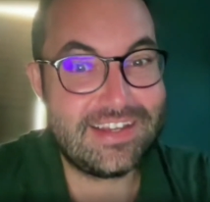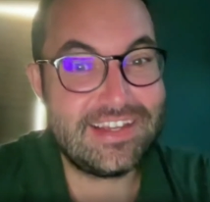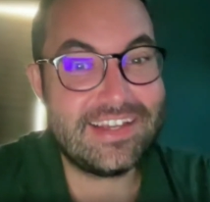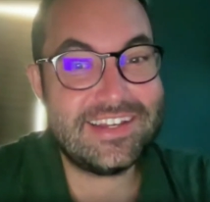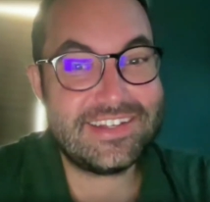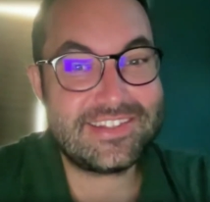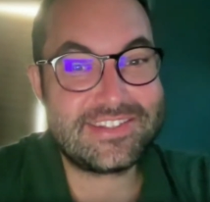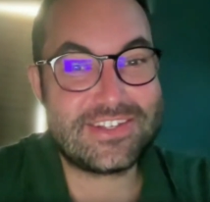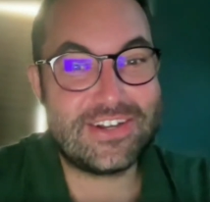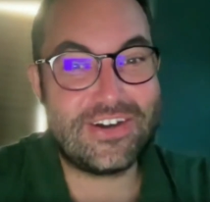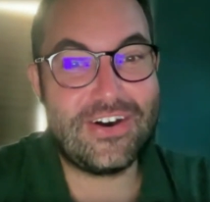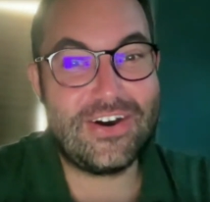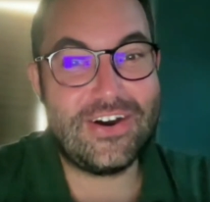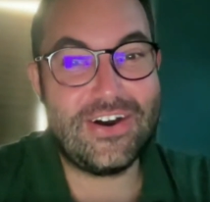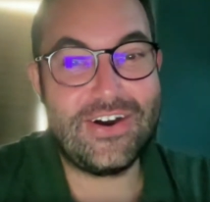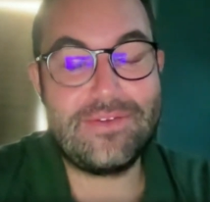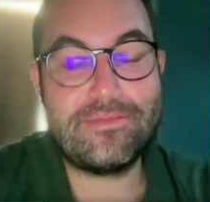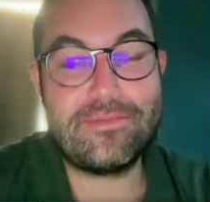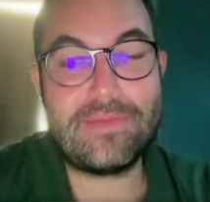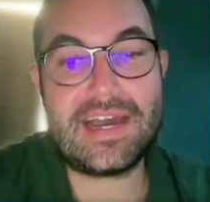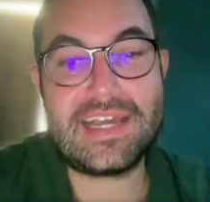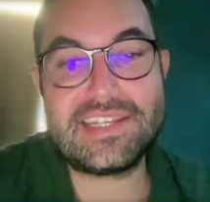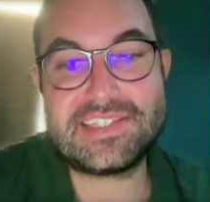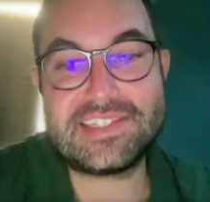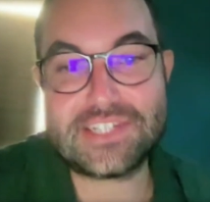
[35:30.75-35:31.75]
So
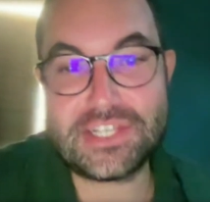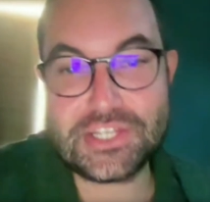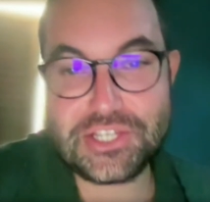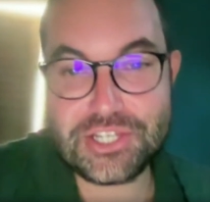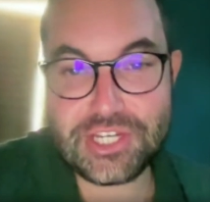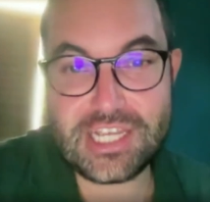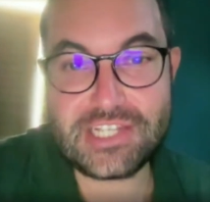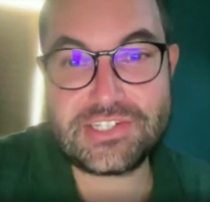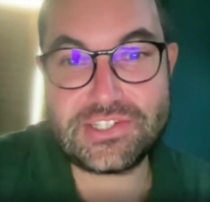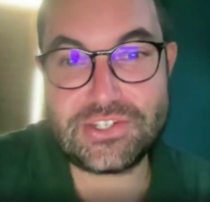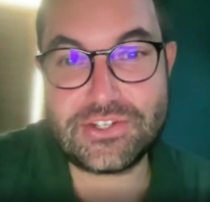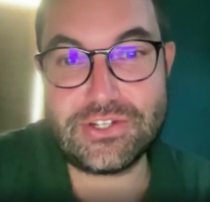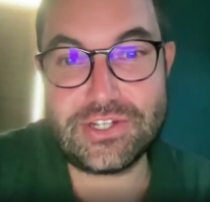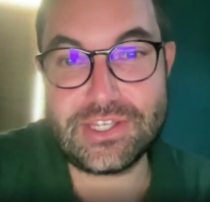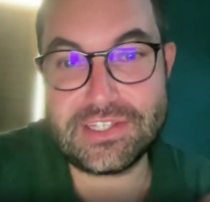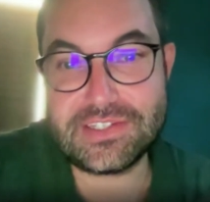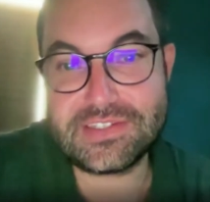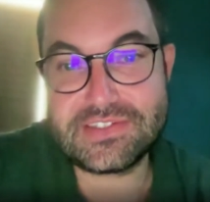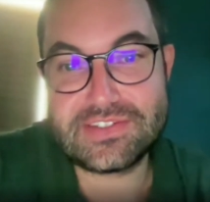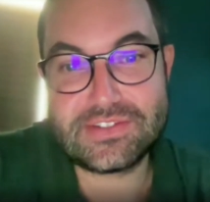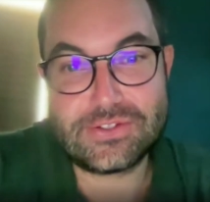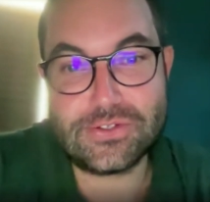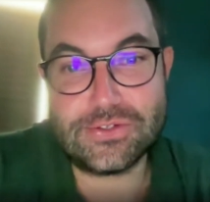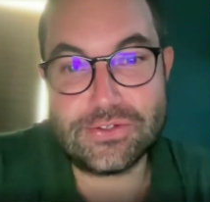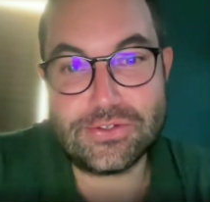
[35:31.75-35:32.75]
my suggestion
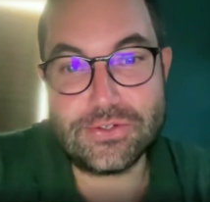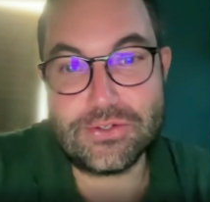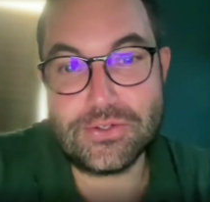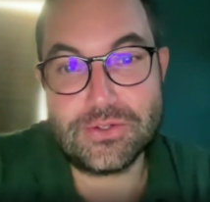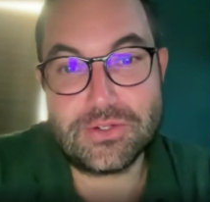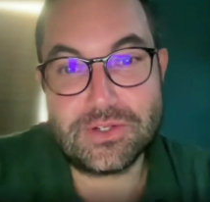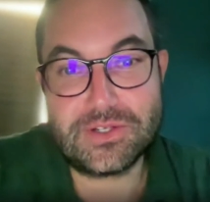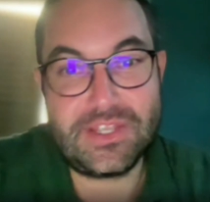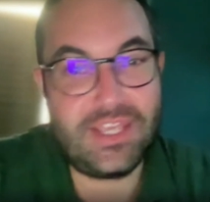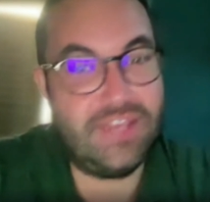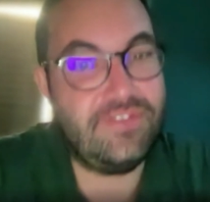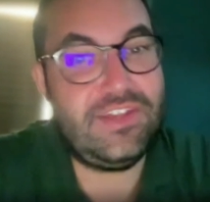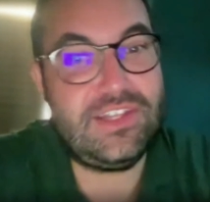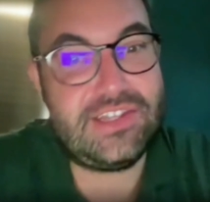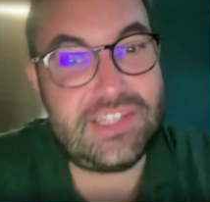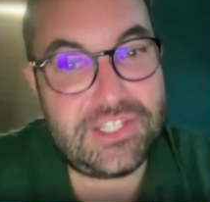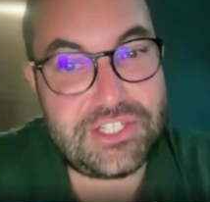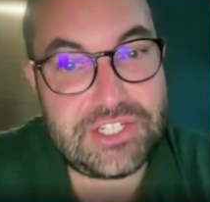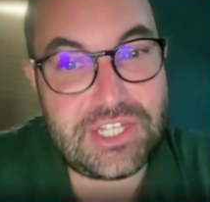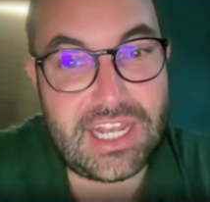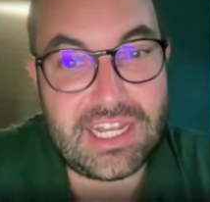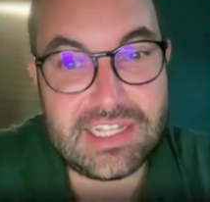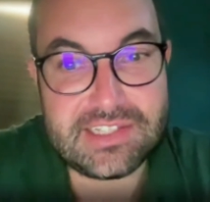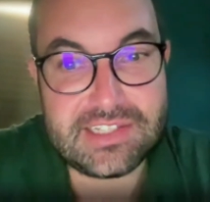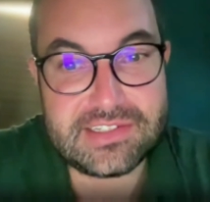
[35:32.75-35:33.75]
is to give it a
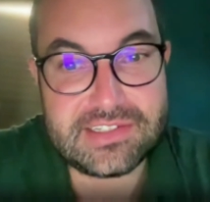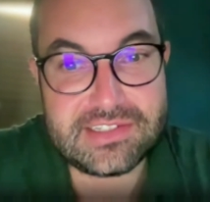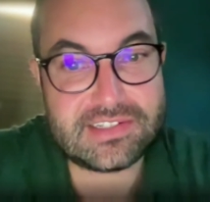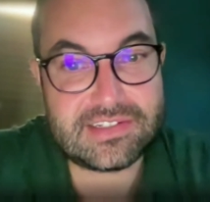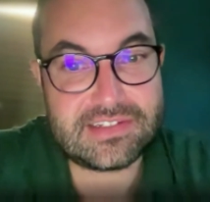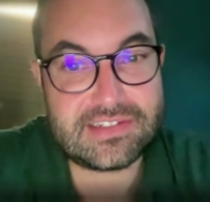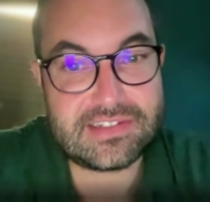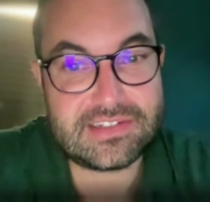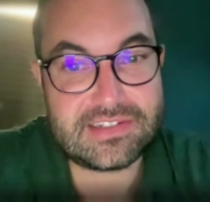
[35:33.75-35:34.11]
chance.